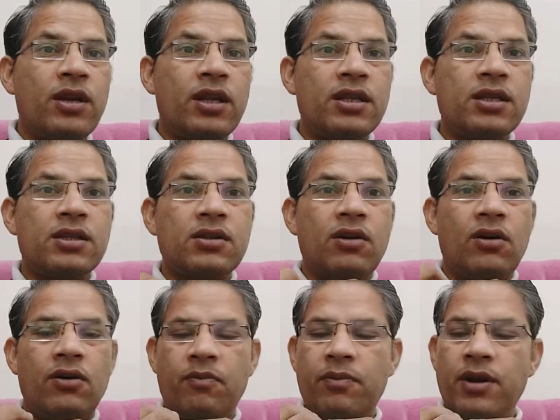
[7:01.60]
is
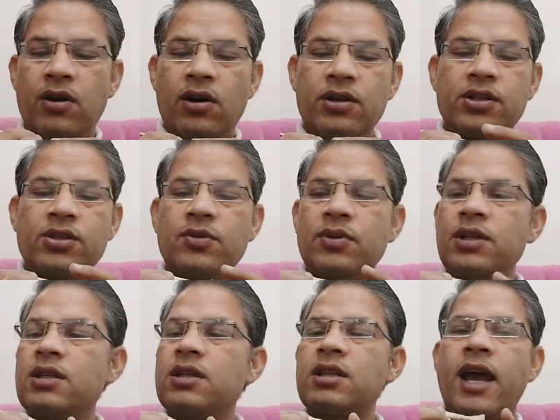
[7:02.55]
belongs to
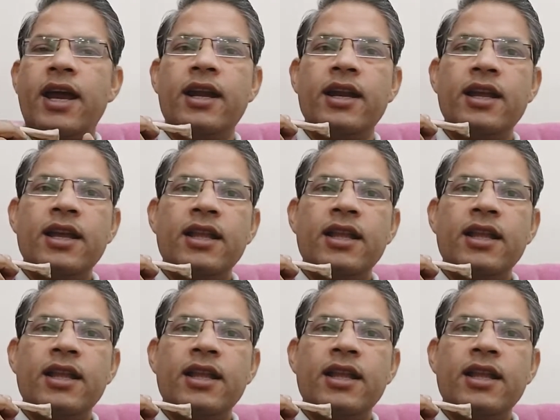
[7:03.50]
this side,